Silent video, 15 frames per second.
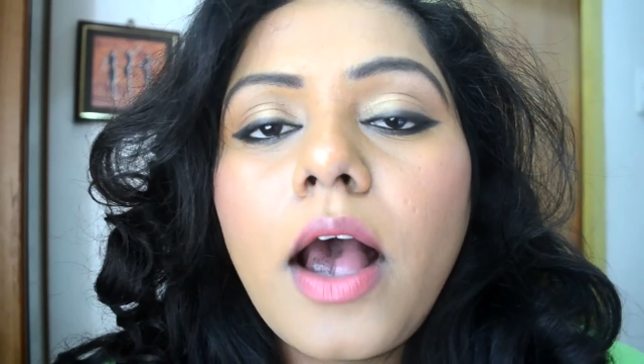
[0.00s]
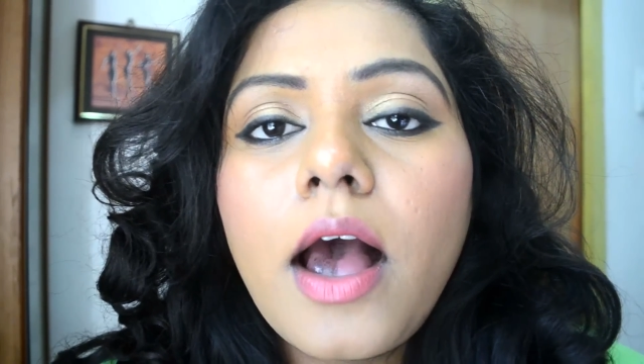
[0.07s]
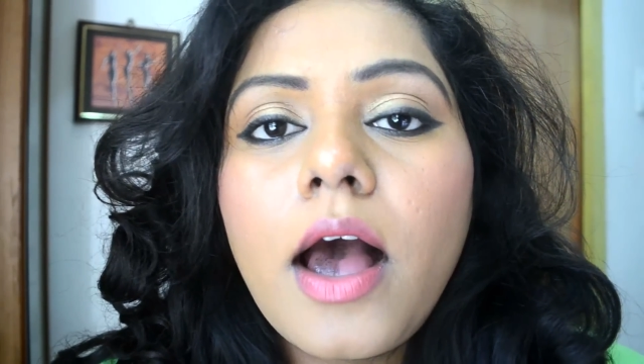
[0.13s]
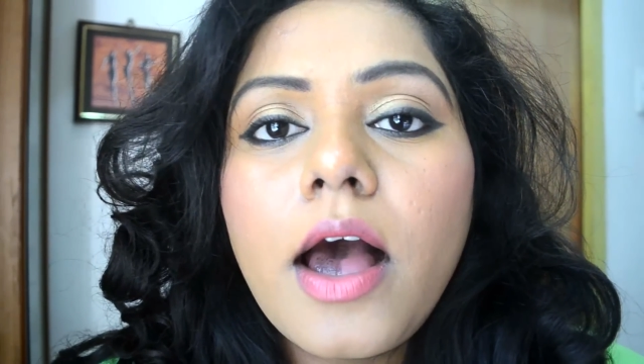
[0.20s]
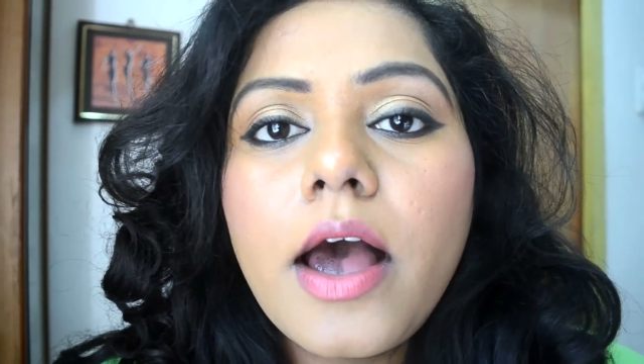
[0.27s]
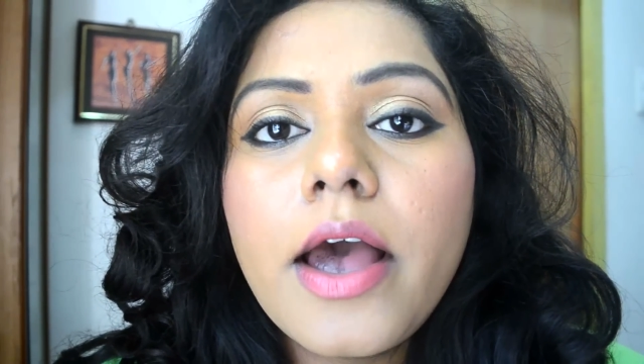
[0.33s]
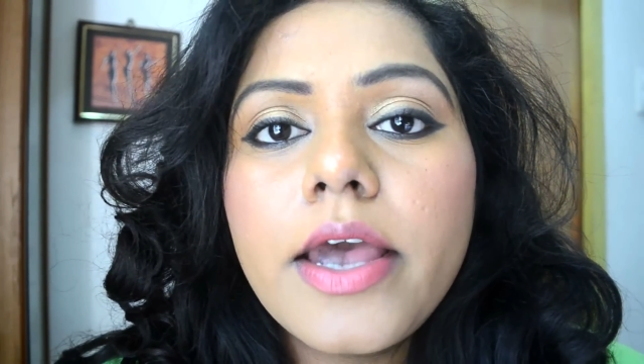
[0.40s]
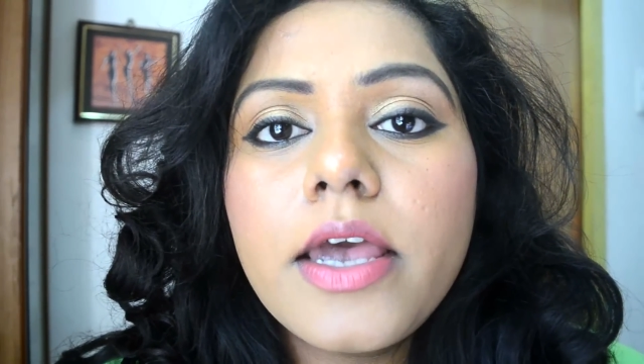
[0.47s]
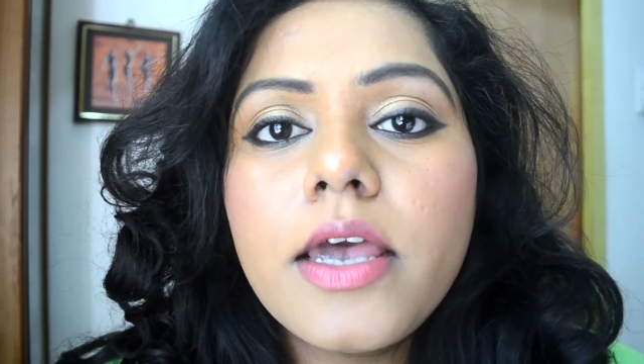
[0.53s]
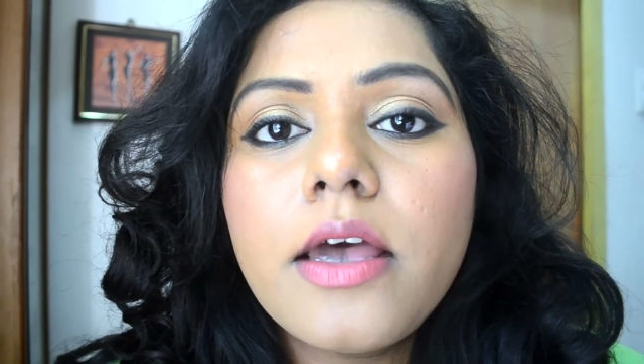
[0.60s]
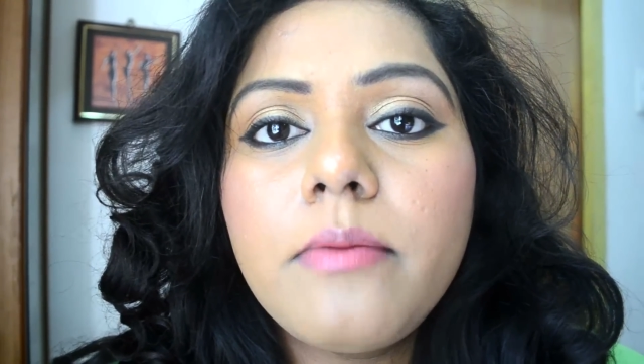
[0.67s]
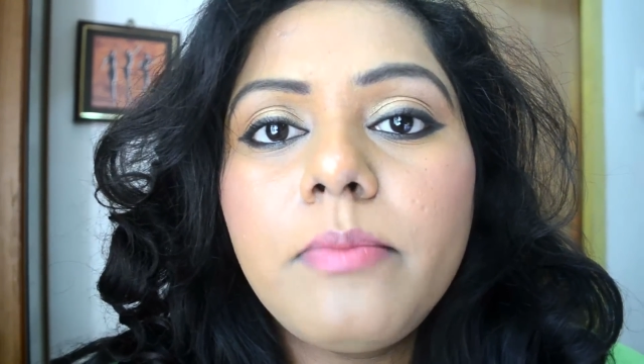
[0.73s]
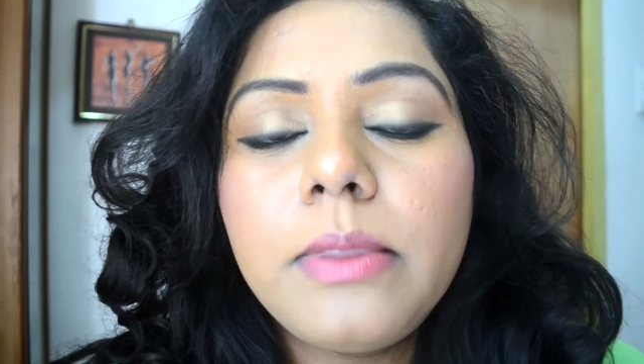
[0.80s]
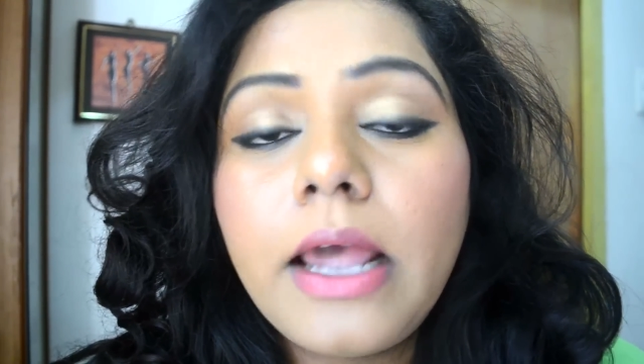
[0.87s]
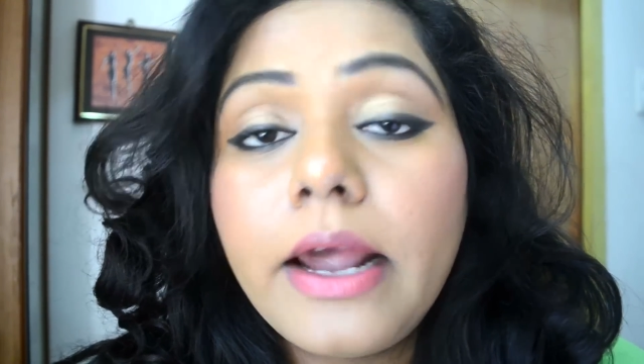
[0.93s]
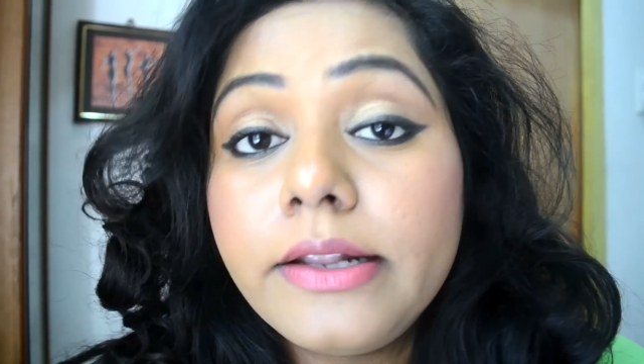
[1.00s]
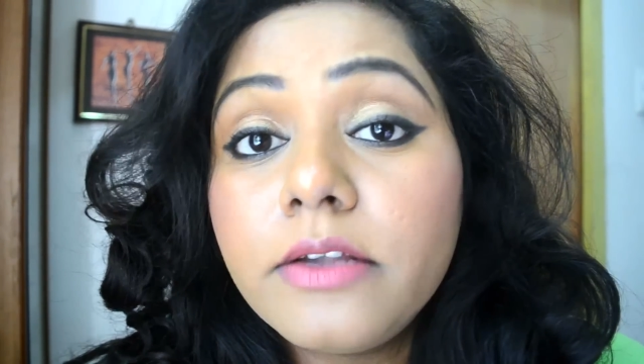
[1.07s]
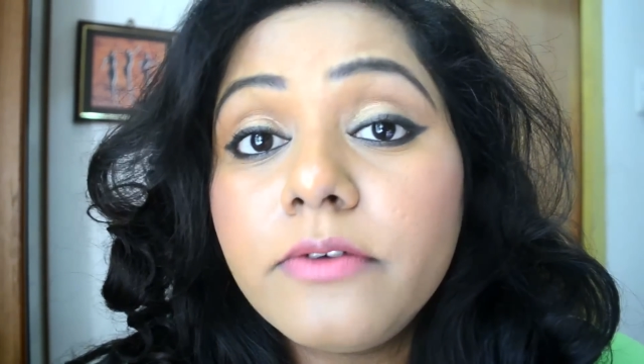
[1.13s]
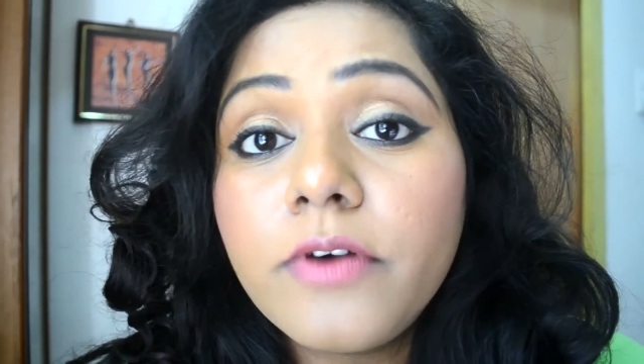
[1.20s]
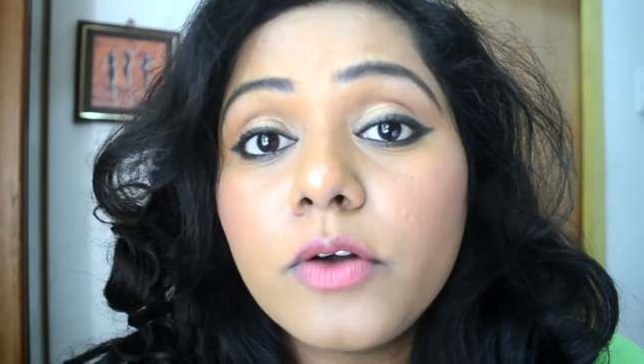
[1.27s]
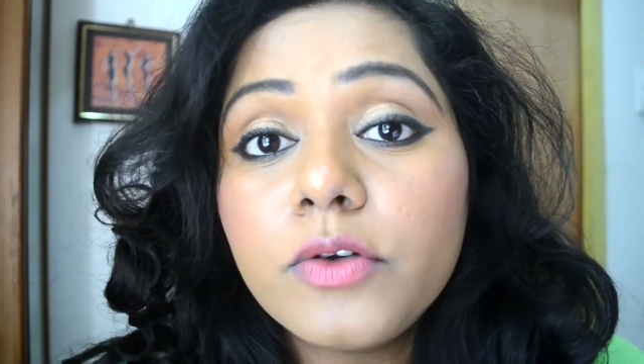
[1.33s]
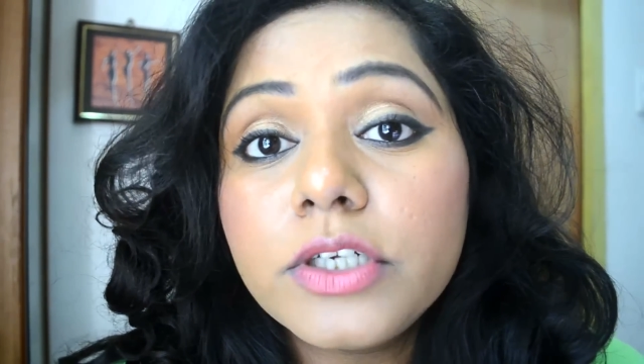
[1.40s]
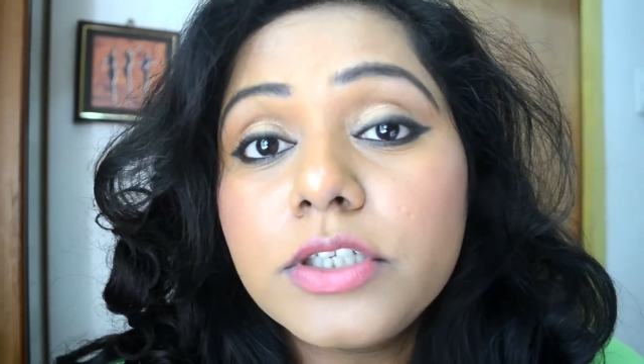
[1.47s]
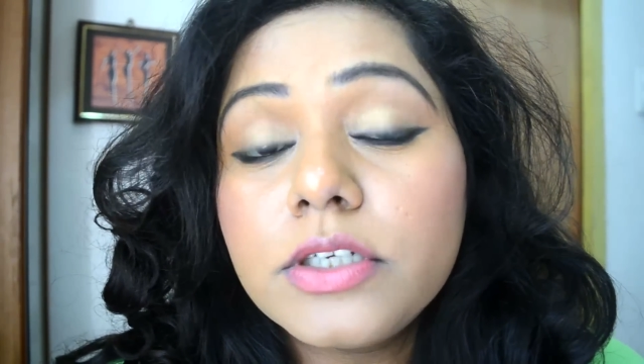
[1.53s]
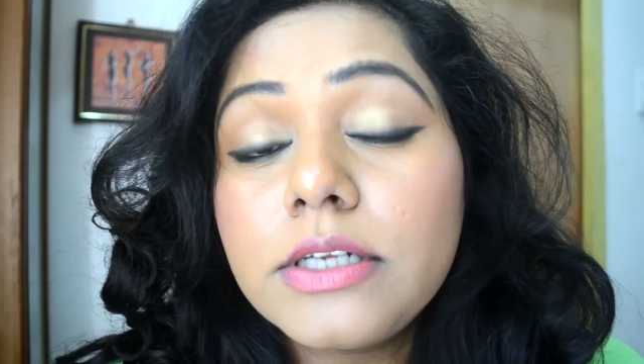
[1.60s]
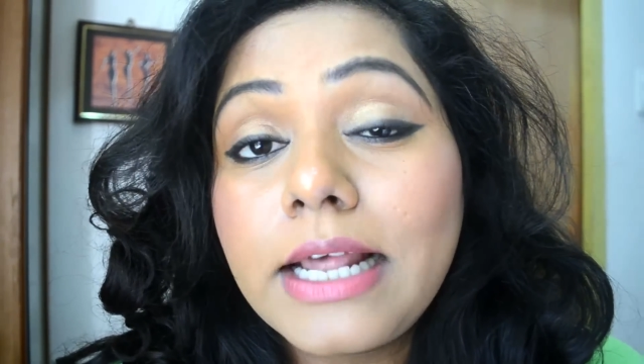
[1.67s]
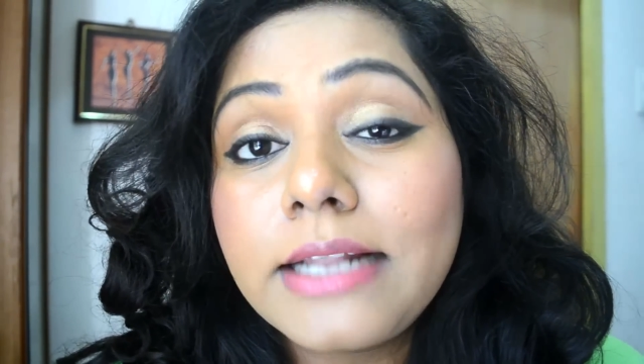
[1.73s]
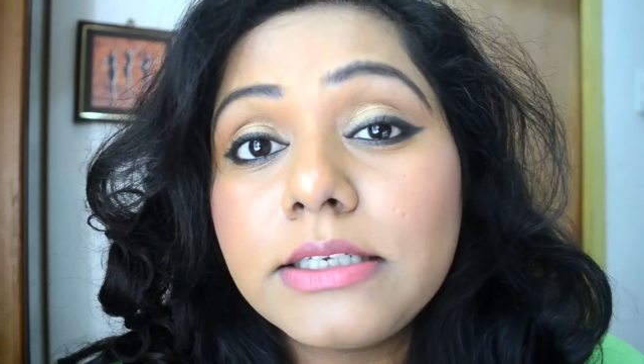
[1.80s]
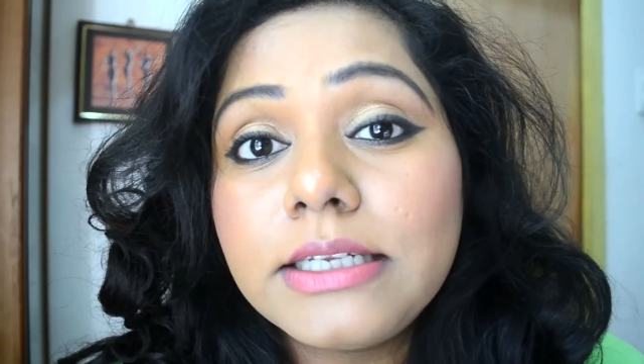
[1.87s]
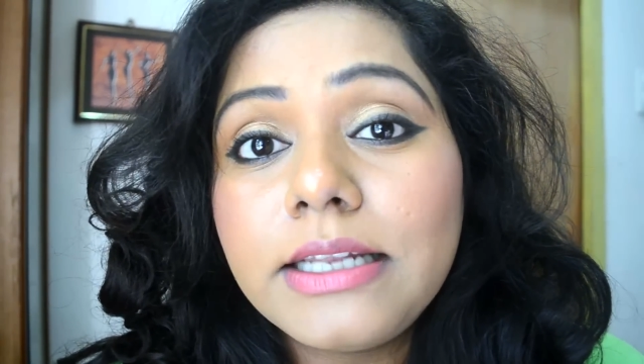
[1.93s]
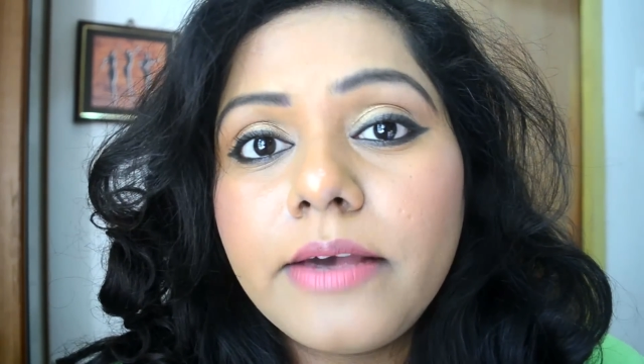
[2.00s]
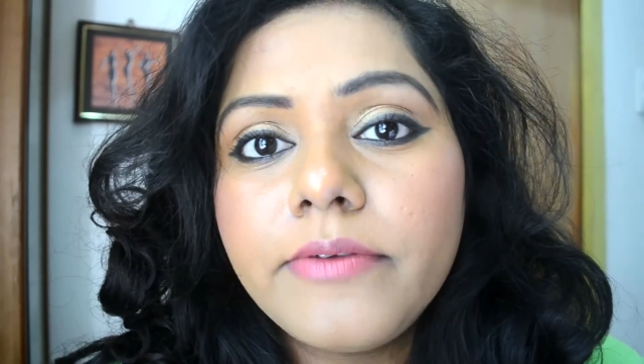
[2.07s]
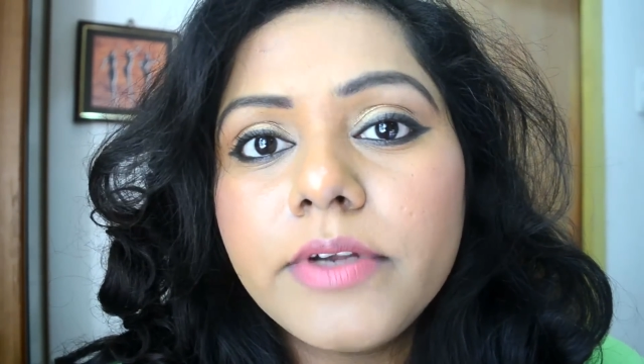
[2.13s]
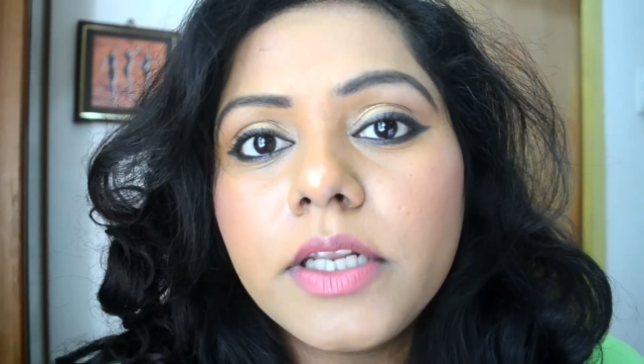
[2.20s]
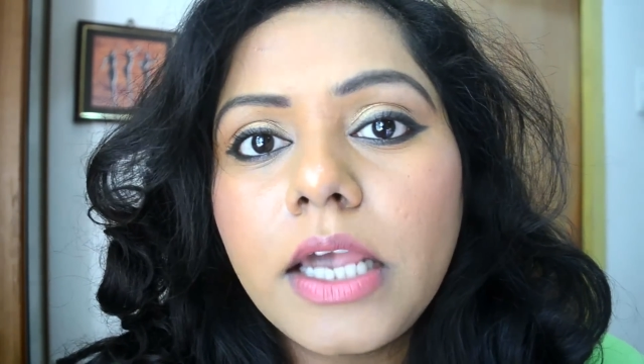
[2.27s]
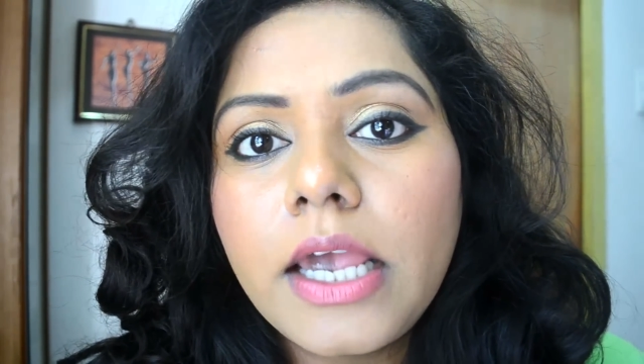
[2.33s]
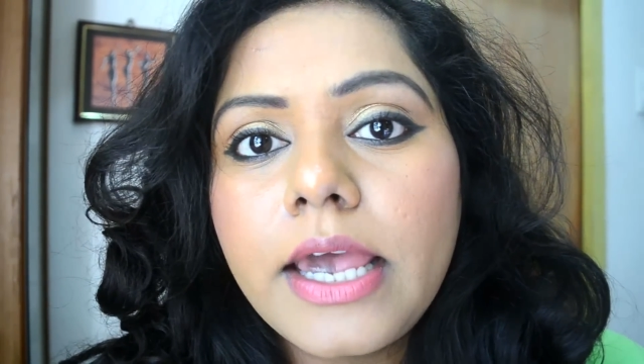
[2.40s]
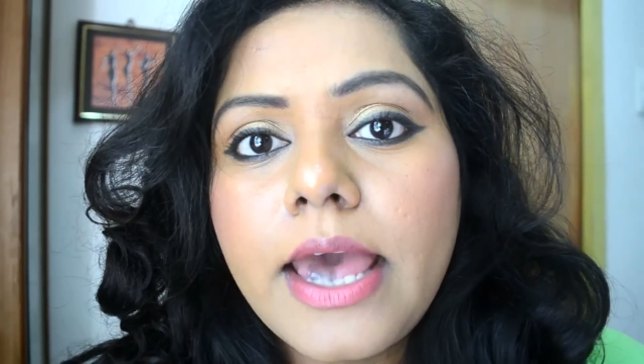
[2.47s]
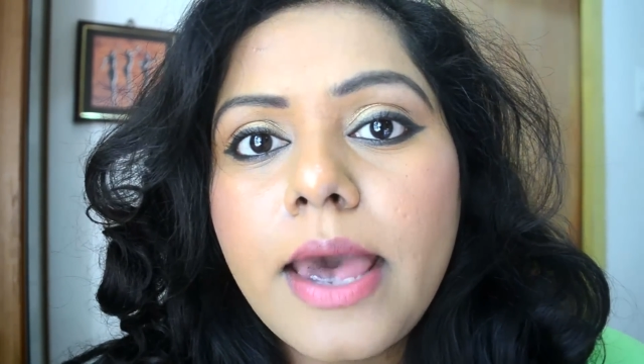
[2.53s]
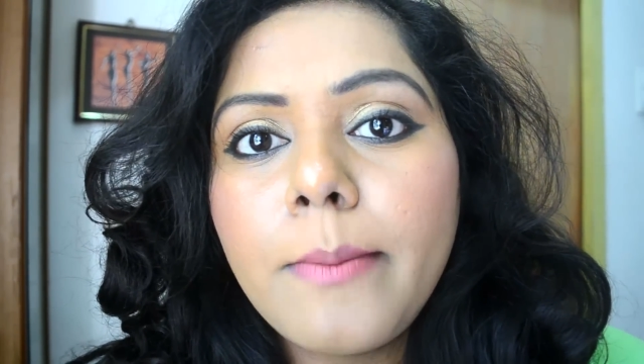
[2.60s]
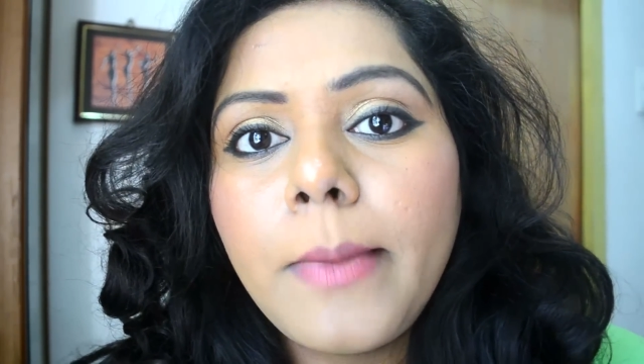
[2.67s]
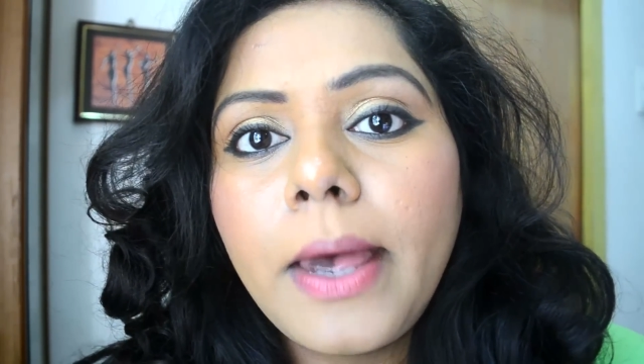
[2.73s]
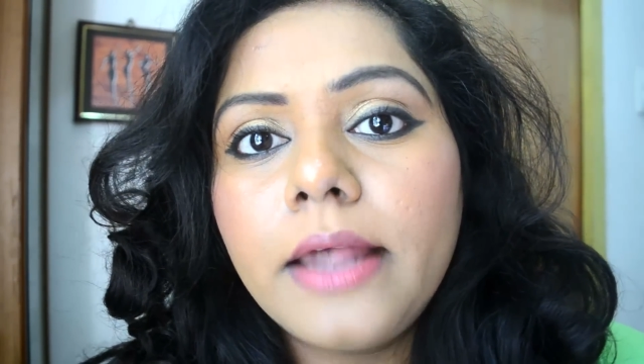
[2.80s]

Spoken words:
I applied the foundation at 11 a.m.